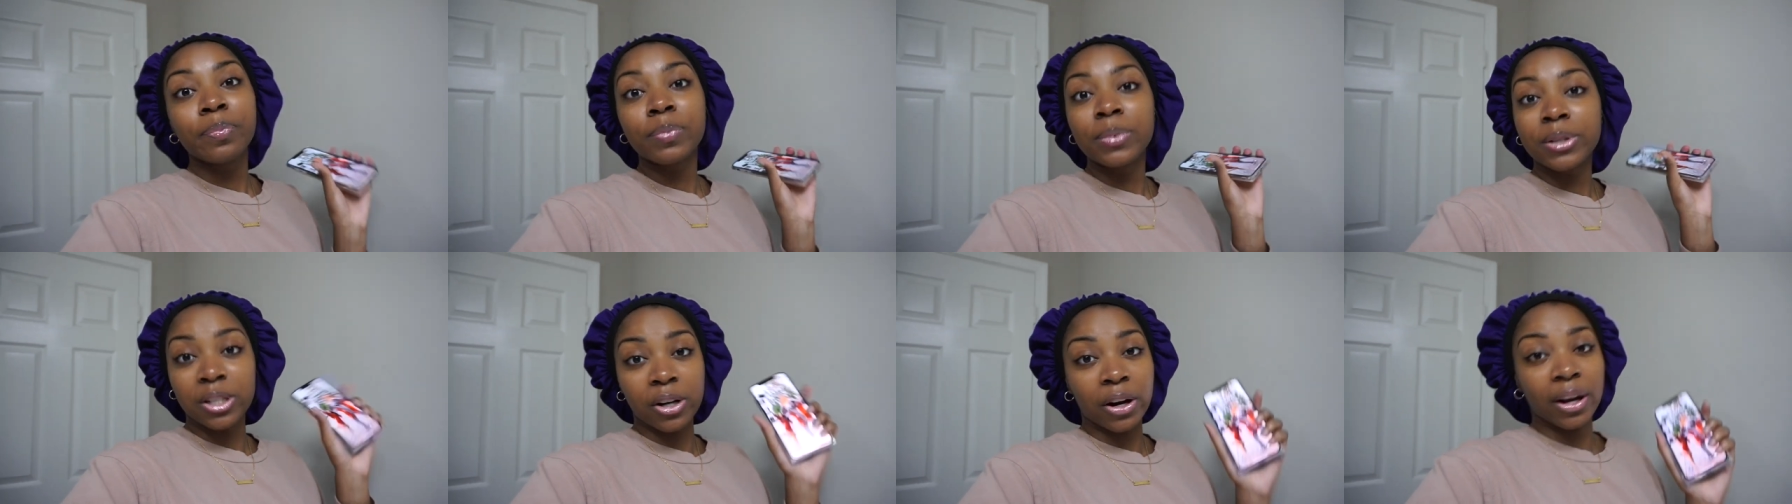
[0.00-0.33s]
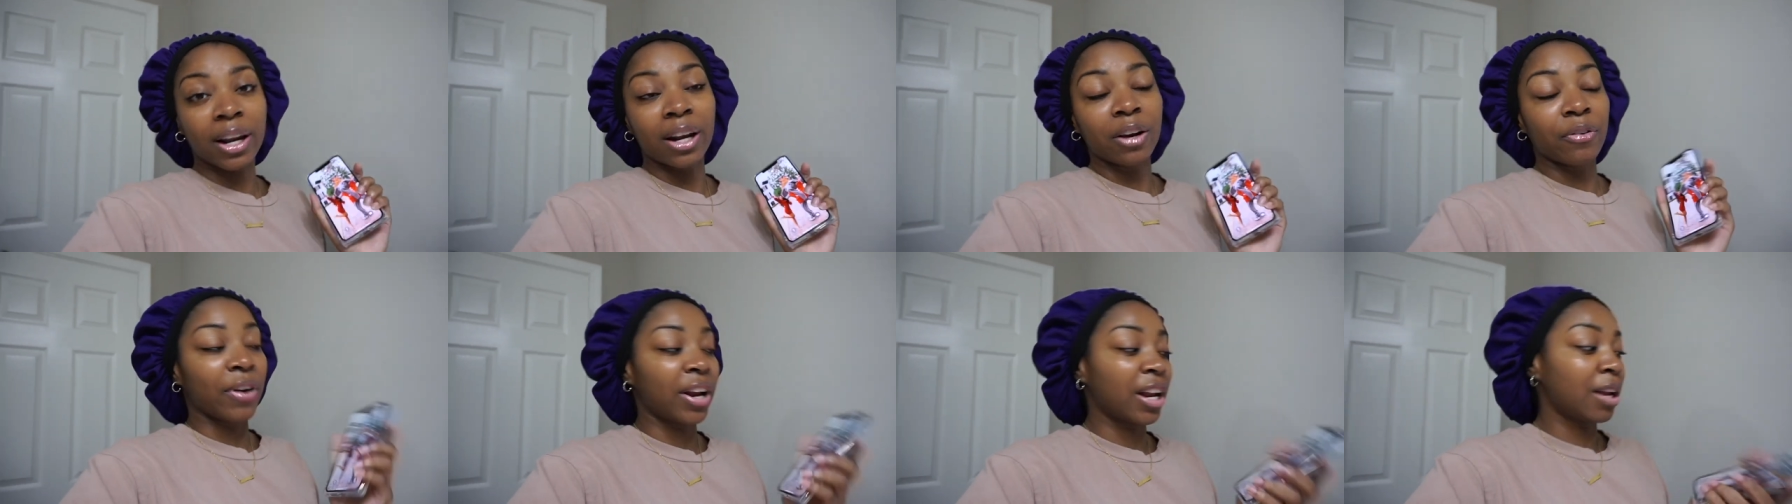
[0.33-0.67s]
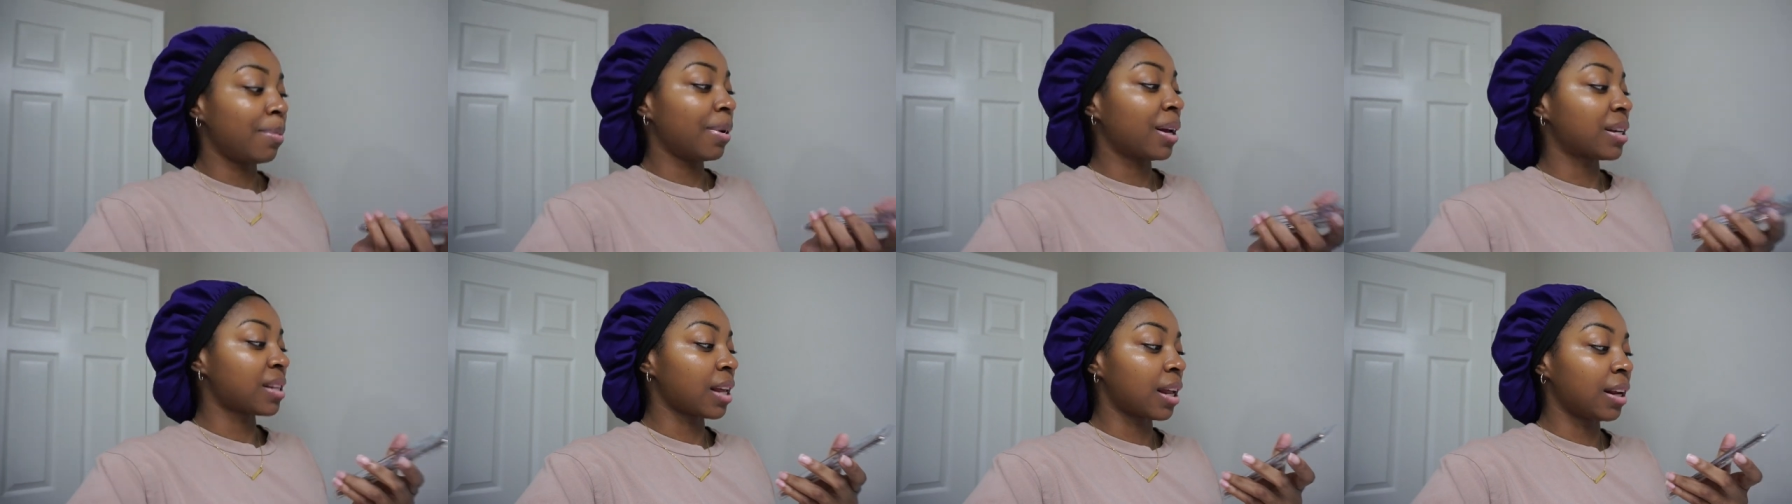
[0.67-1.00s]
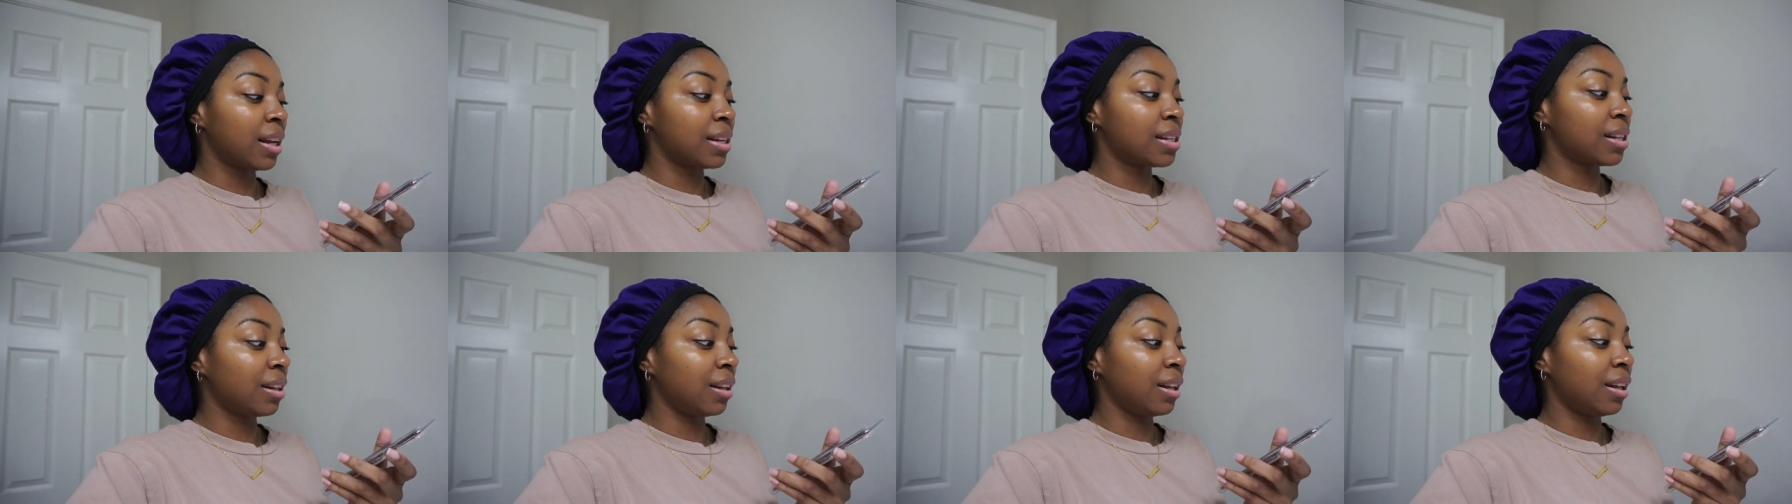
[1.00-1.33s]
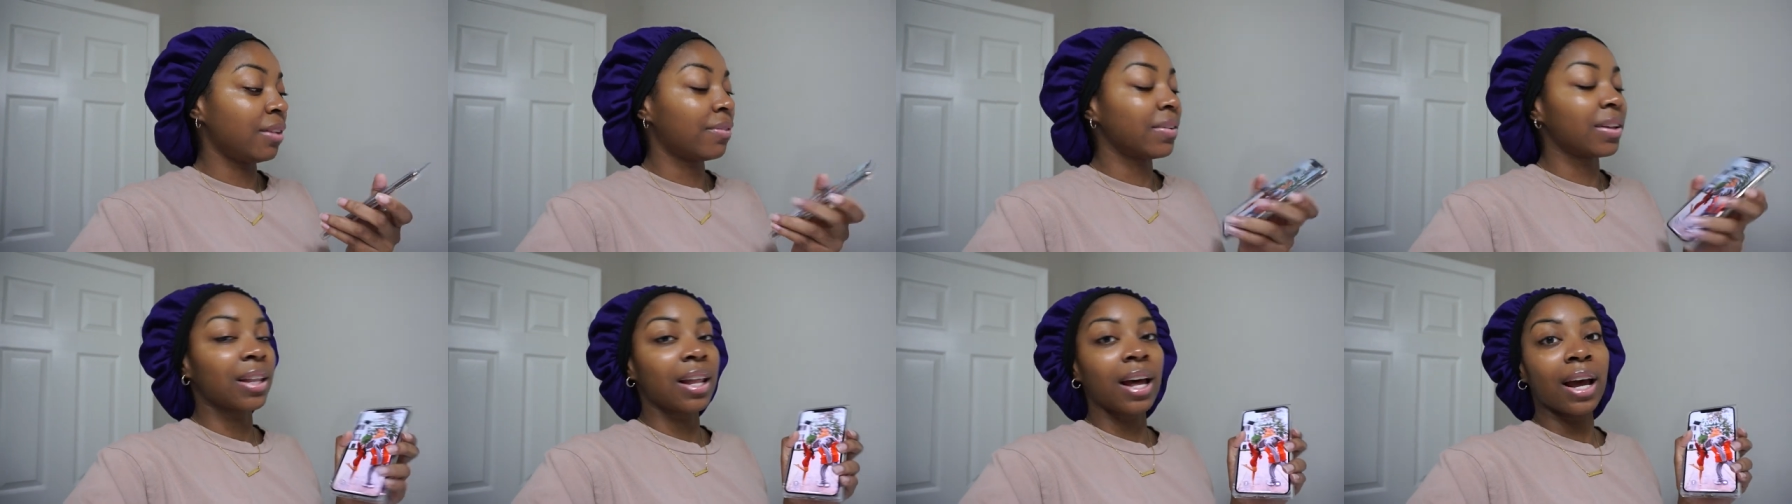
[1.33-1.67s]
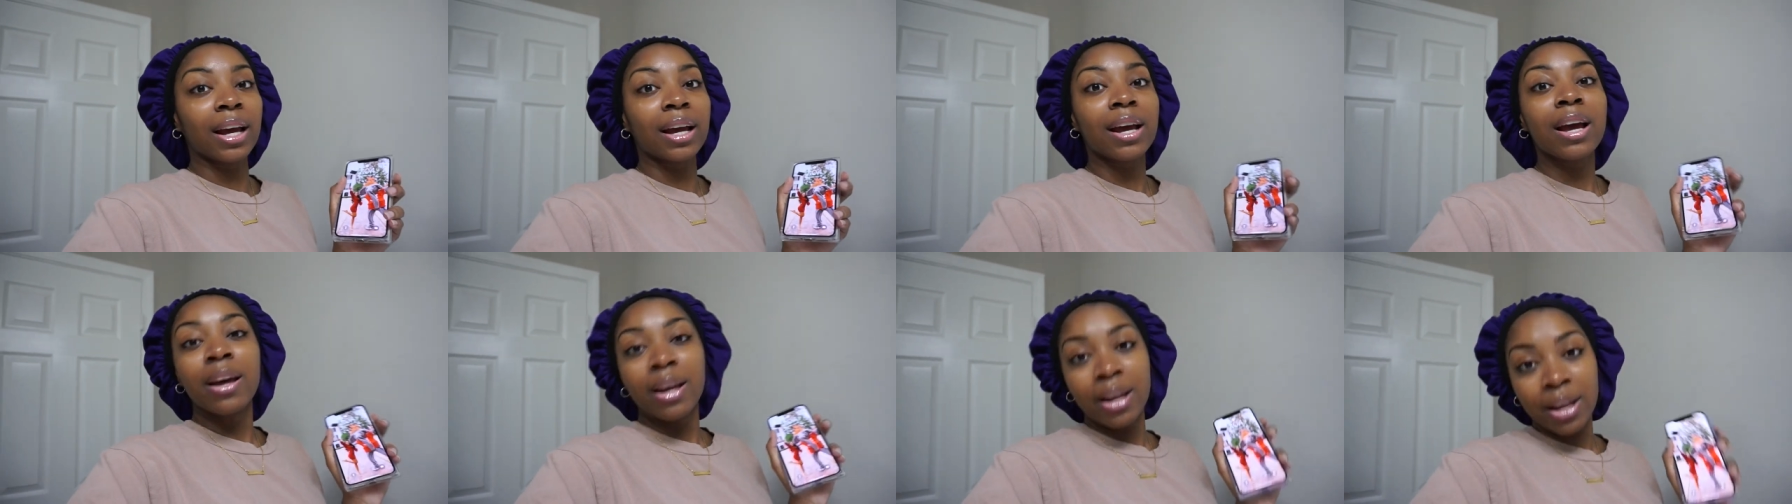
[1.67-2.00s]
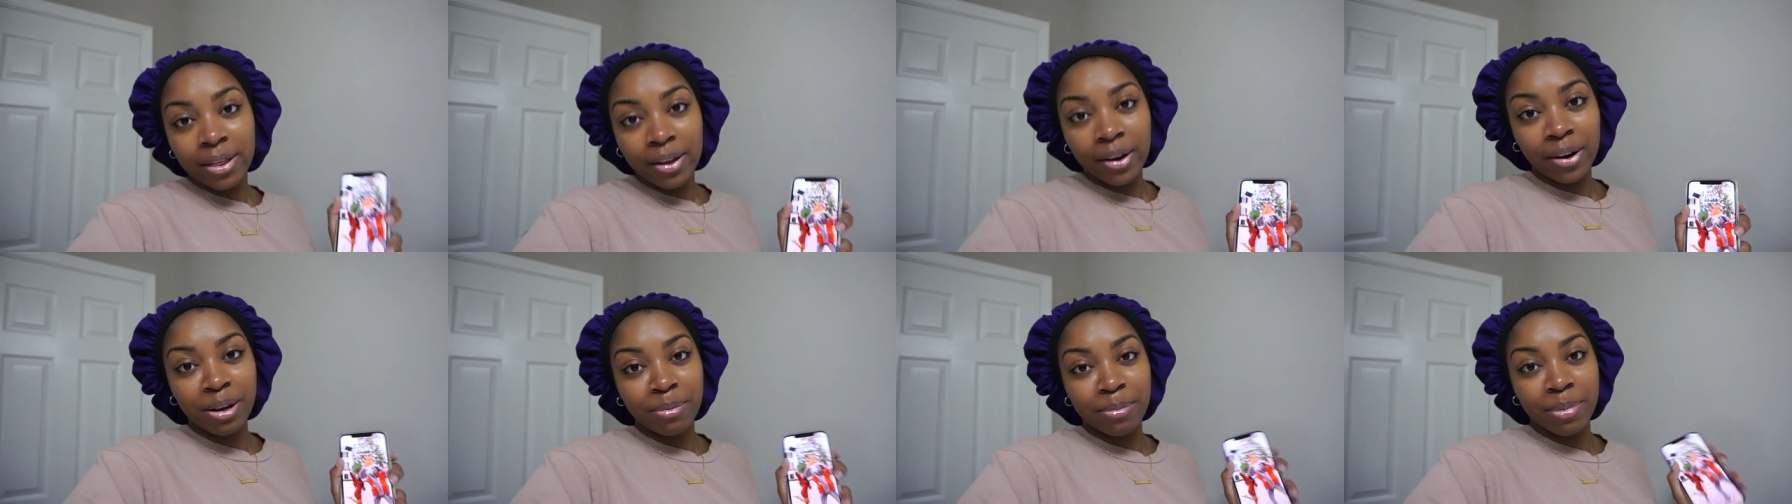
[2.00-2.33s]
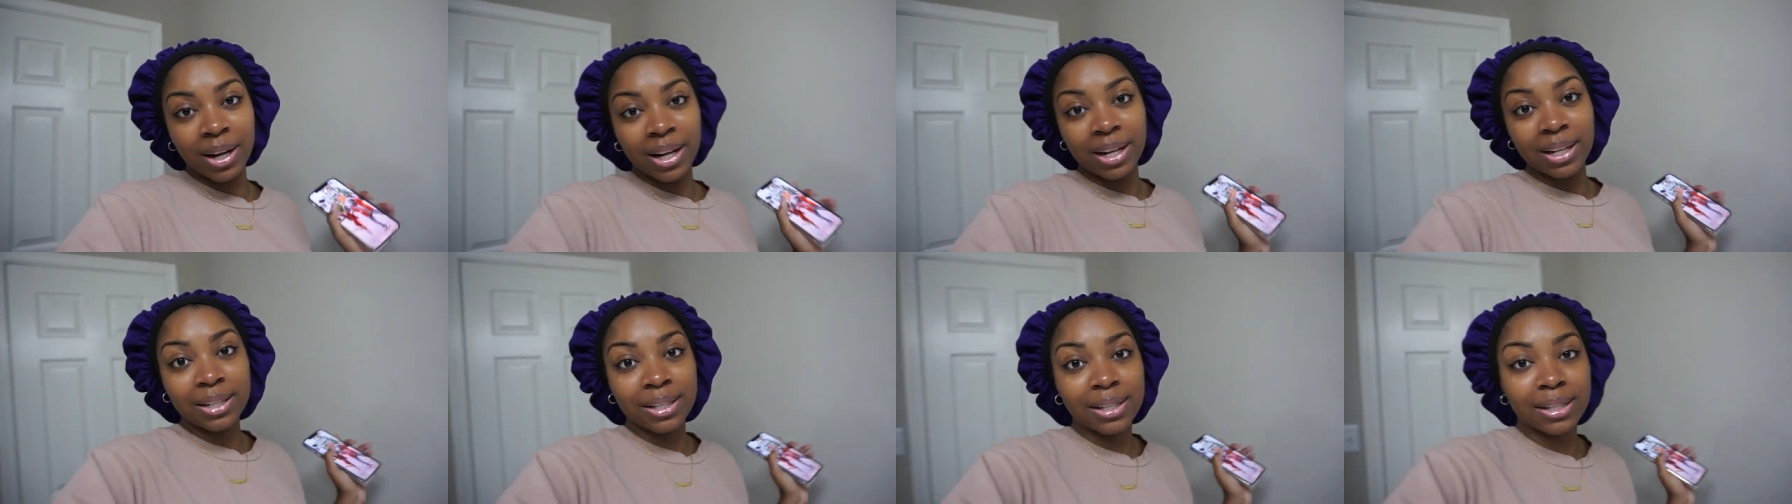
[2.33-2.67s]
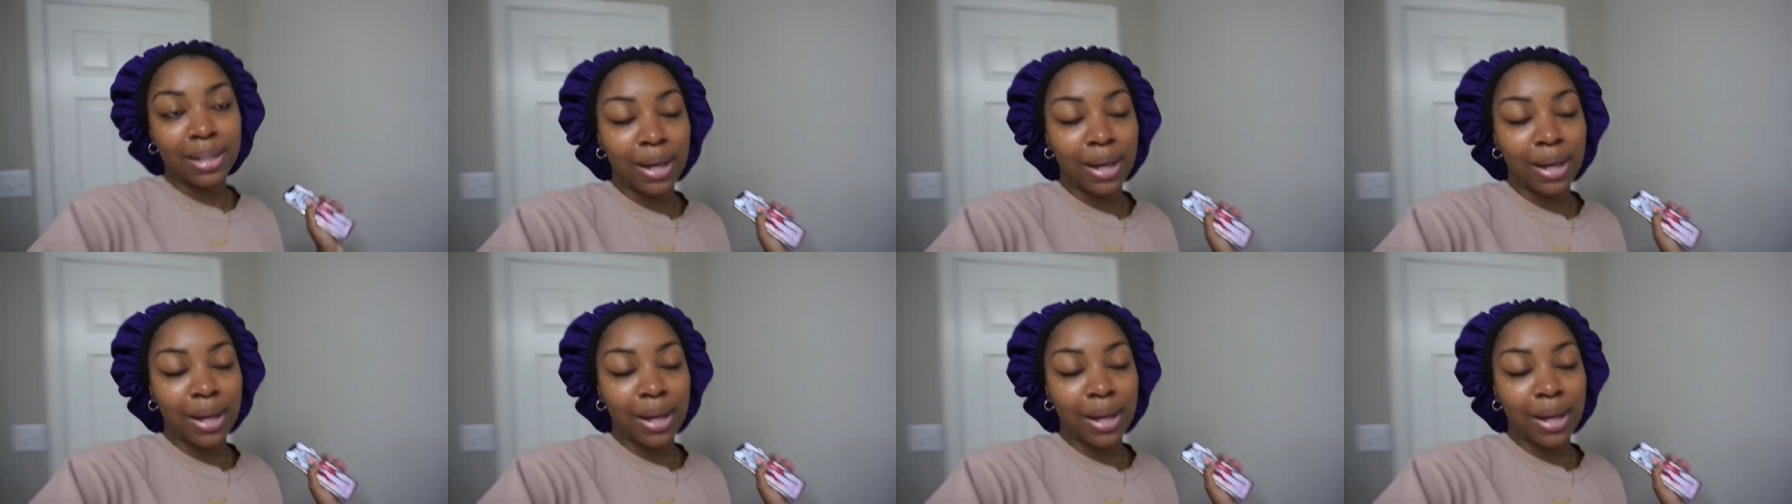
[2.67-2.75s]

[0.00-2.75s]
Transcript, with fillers: start getting ready because I need to leave in like 30 minutes.